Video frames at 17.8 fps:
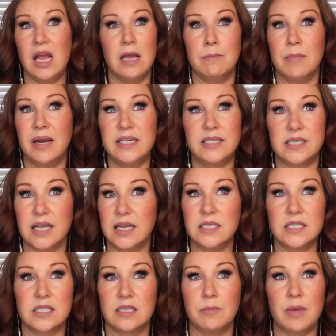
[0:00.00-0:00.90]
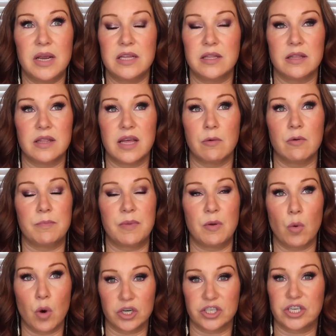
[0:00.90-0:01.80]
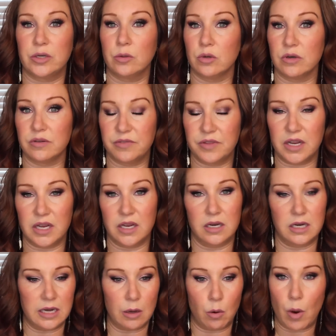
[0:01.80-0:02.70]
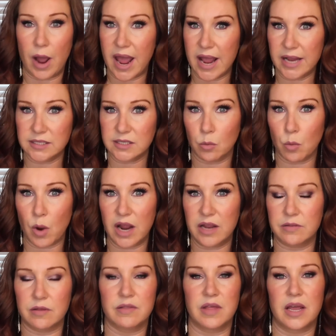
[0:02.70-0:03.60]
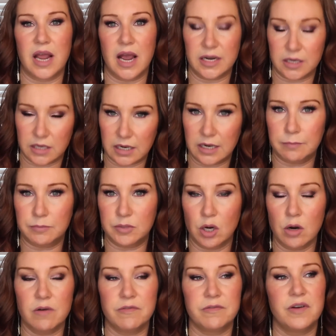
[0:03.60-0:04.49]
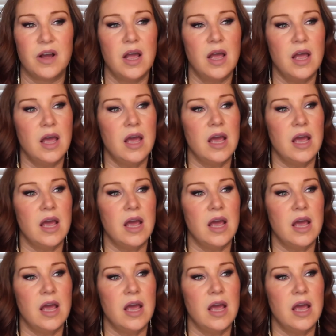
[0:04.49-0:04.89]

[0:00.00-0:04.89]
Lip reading: it made sense to me that they would be washing all of the little hairs away that they had clipped off.